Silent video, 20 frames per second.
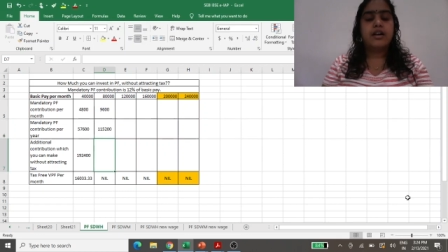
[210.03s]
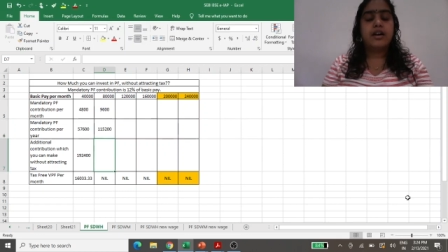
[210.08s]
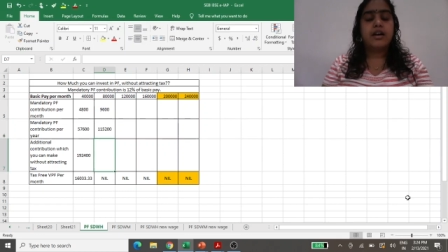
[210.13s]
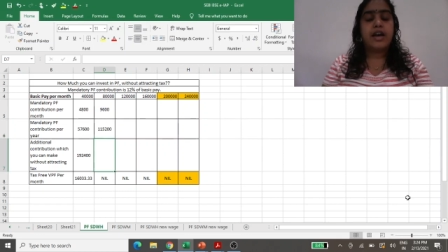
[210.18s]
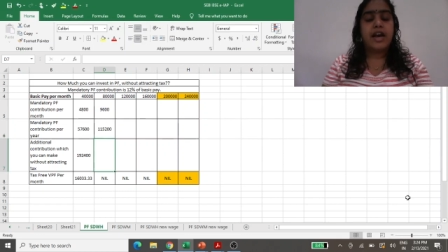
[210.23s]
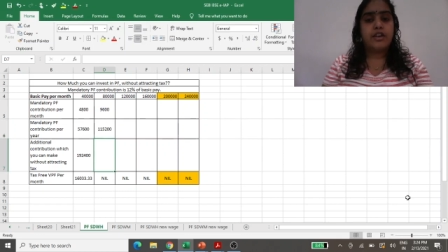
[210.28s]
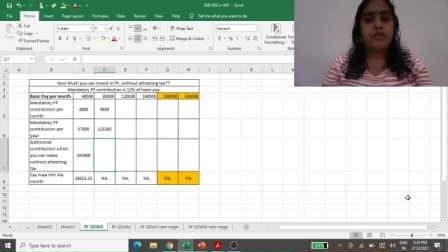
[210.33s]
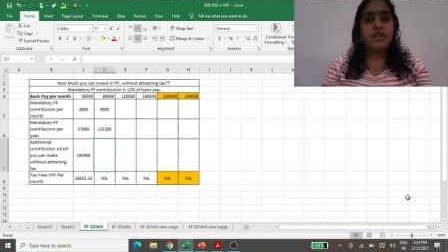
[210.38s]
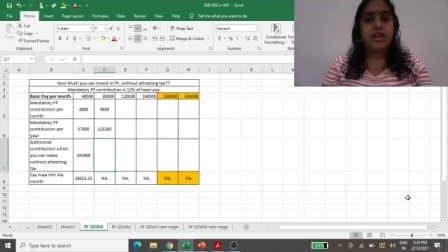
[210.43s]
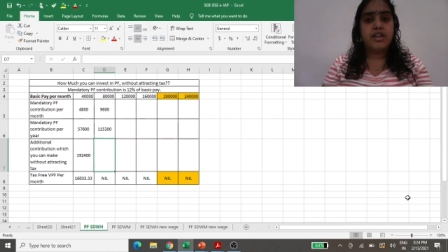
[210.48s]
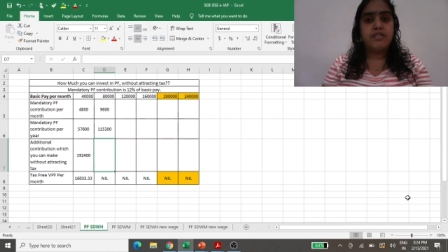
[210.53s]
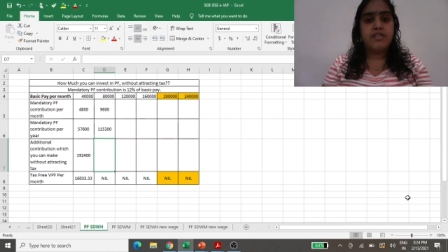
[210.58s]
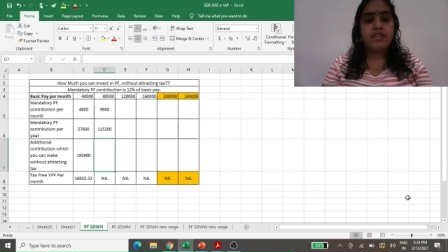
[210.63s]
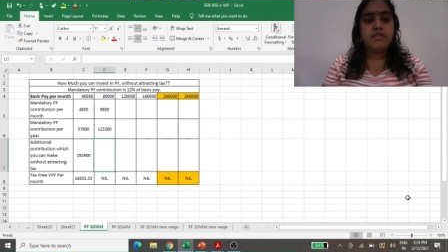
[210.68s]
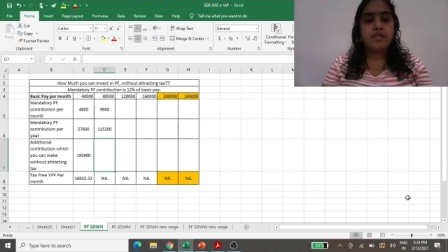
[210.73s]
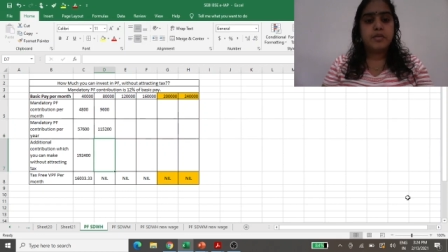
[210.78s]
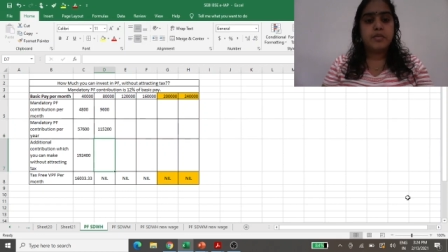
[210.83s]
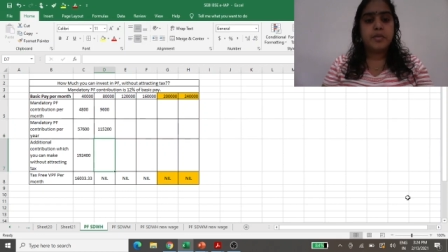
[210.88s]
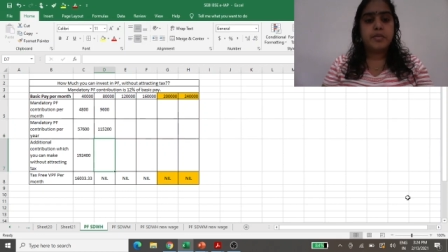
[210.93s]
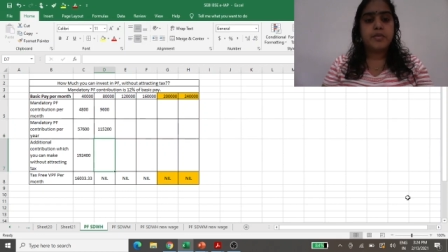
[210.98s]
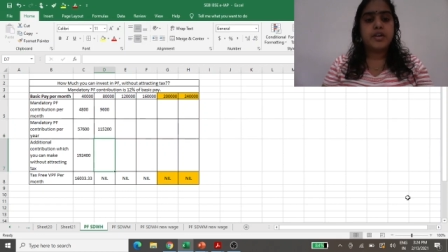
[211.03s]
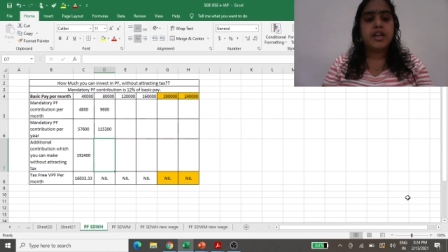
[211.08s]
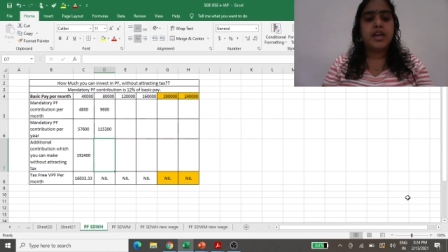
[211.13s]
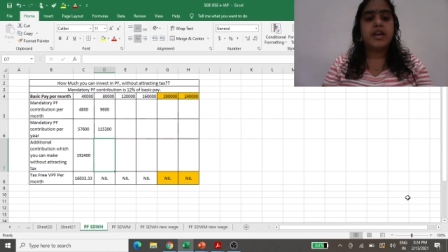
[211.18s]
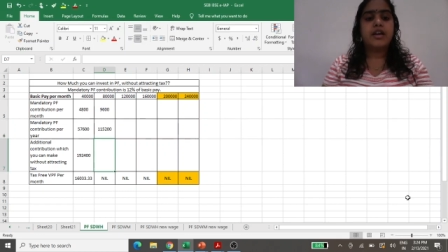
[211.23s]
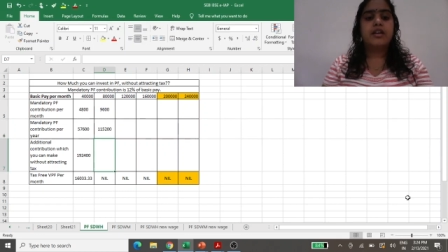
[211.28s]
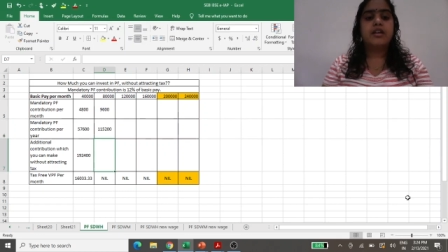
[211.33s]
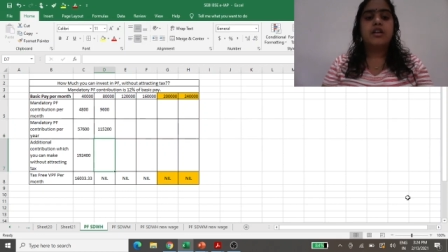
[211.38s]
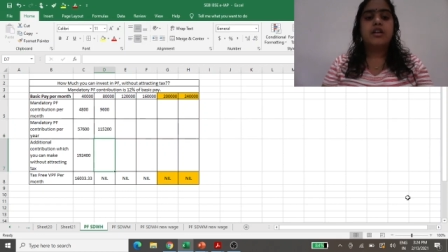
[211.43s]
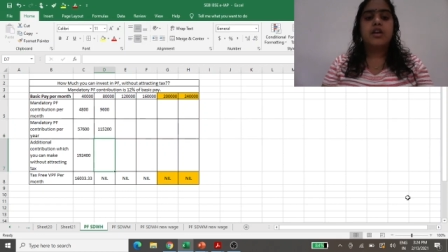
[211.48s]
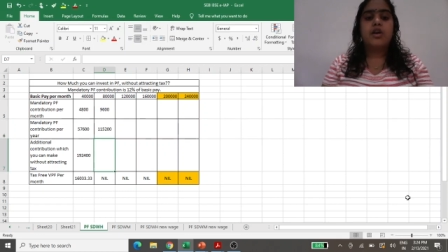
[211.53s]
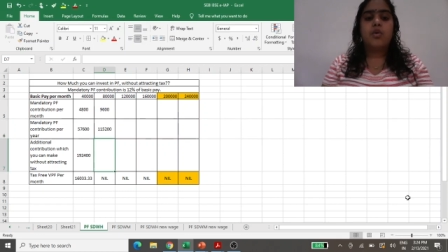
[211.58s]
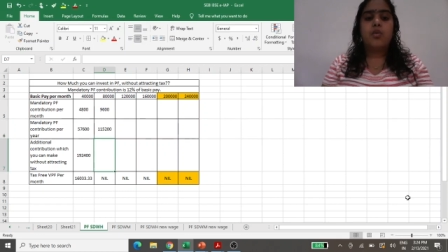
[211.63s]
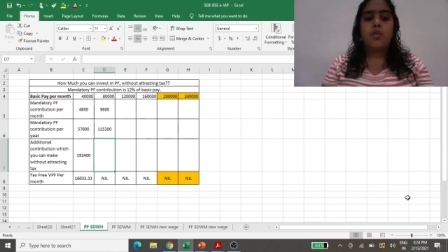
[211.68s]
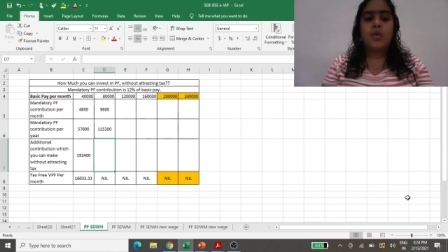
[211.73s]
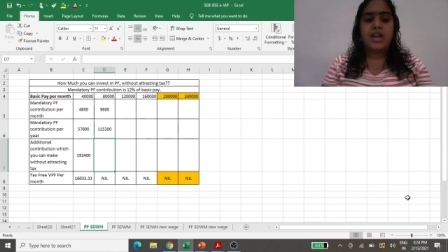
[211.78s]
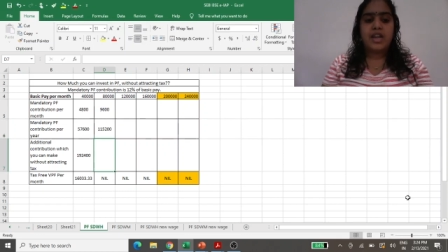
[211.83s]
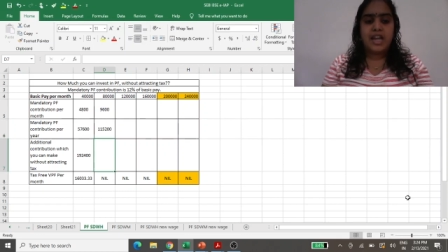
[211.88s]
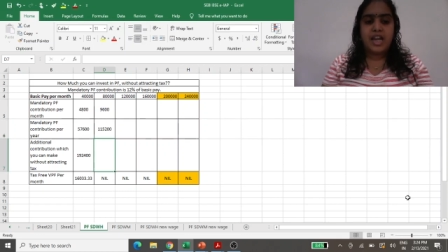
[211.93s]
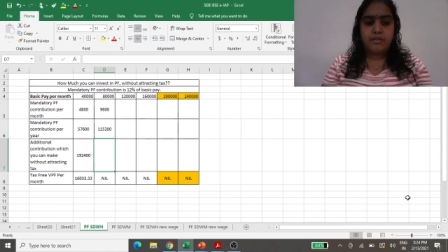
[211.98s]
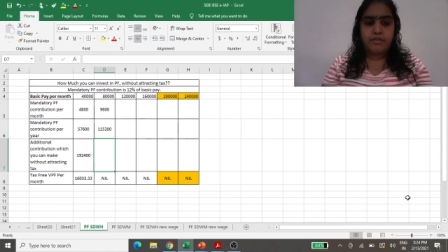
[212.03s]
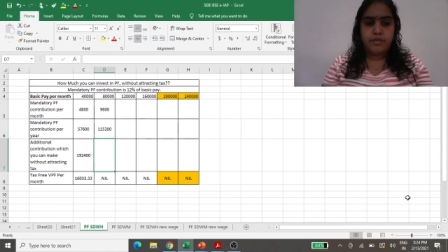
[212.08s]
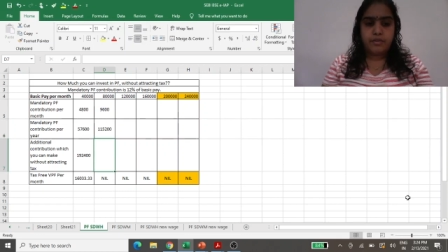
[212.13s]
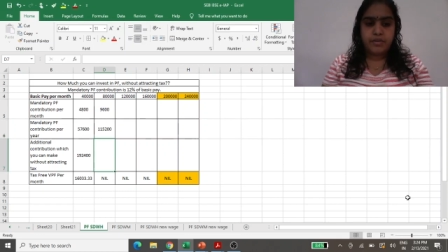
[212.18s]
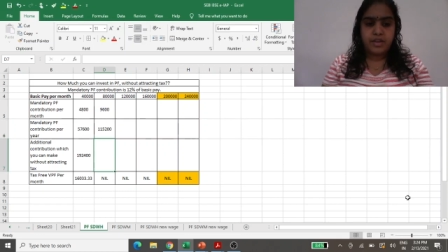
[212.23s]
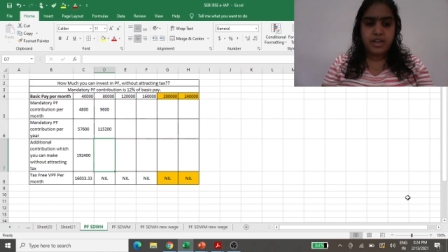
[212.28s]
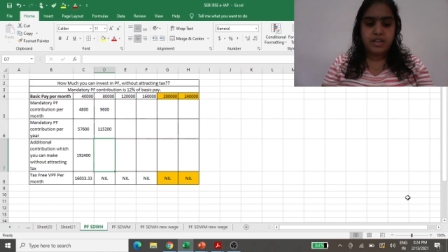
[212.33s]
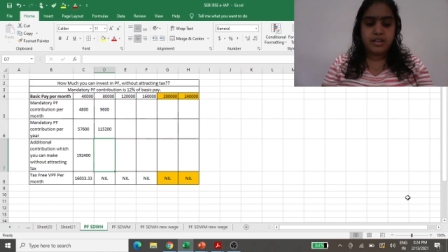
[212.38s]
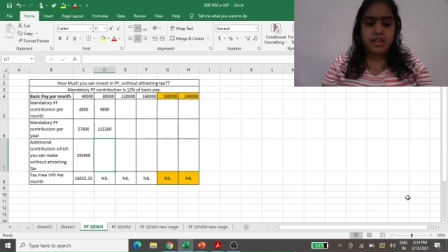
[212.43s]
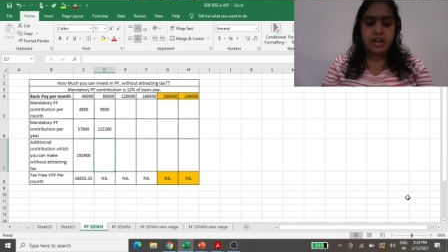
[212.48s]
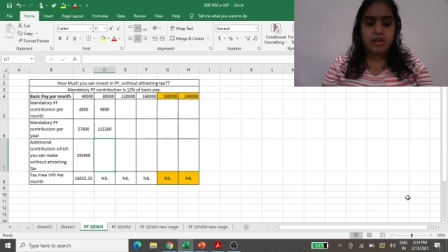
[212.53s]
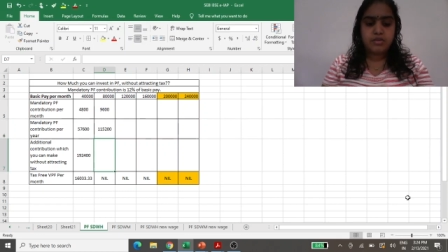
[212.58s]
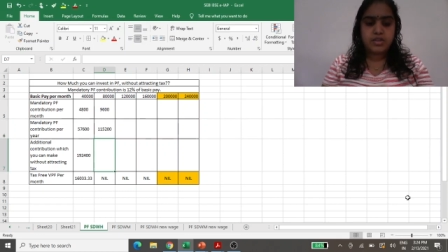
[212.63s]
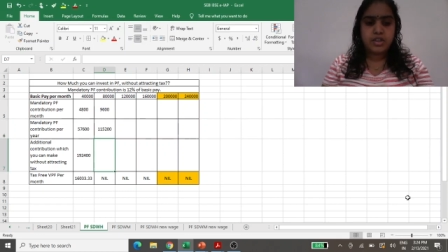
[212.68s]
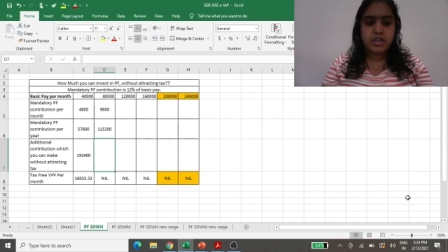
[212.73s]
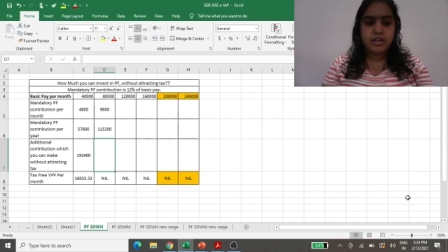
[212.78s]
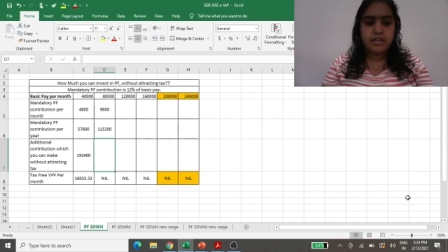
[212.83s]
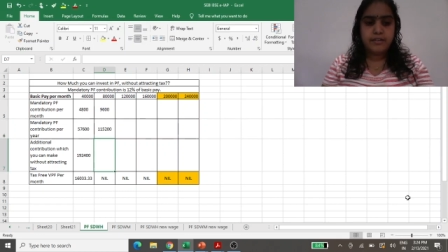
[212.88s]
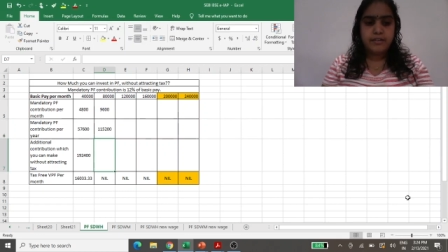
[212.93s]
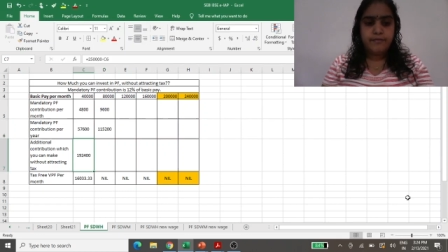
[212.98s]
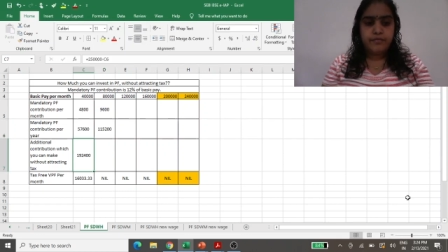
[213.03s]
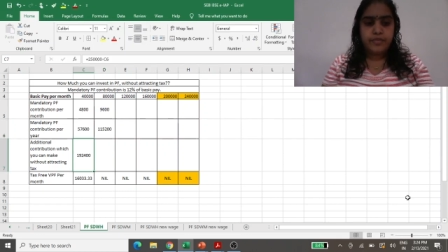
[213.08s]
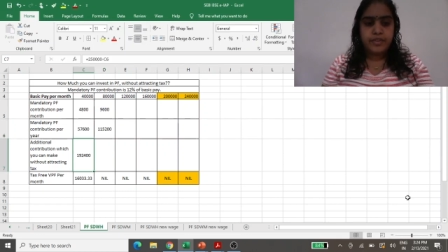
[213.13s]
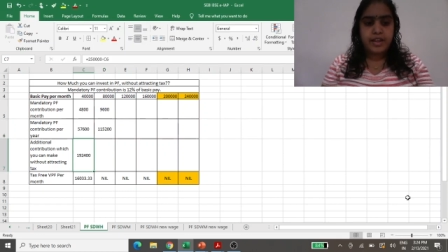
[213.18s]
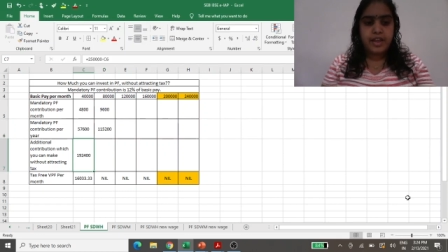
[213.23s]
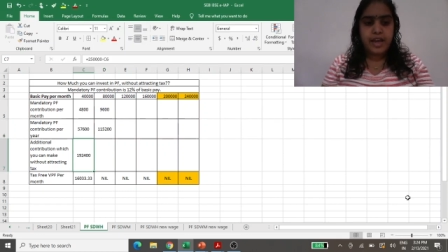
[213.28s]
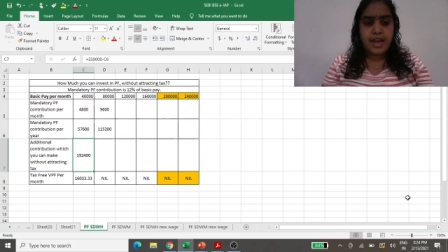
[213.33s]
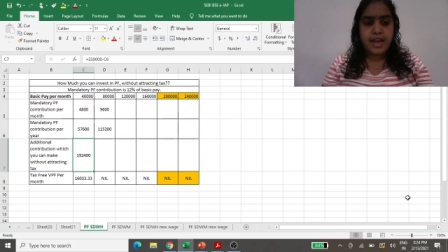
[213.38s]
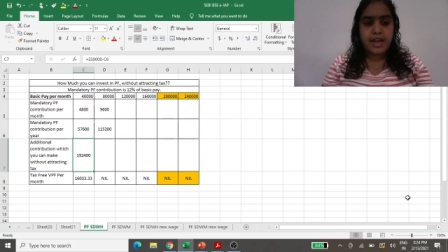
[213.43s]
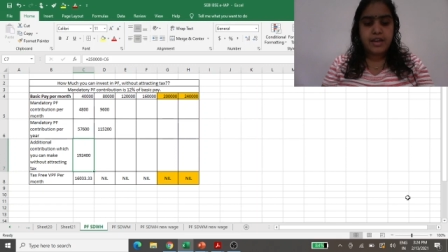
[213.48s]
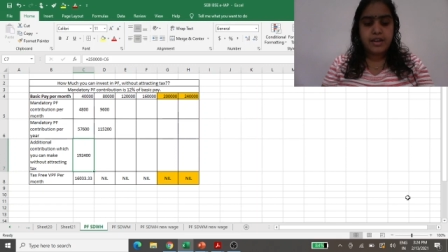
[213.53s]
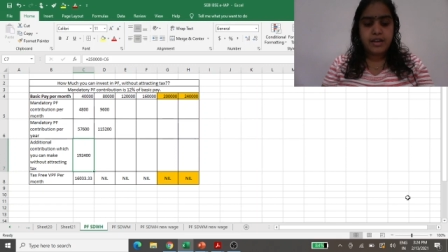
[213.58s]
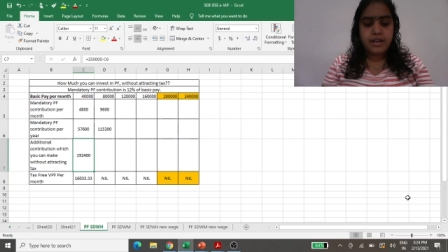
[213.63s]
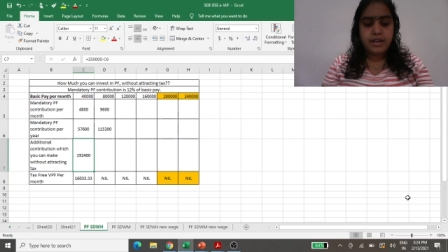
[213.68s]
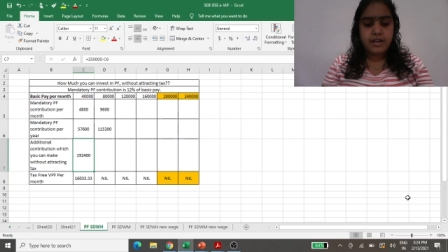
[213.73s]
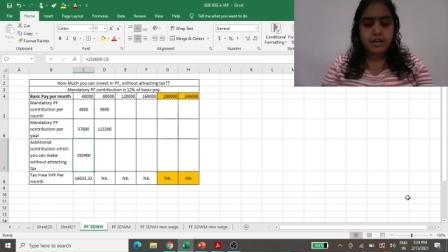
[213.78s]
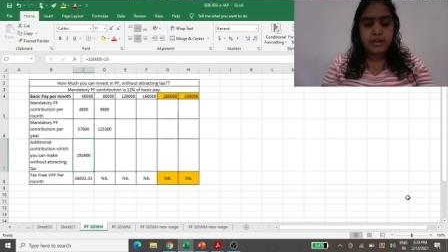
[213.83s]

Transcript: annually we will be putting 1 lakh 15000 and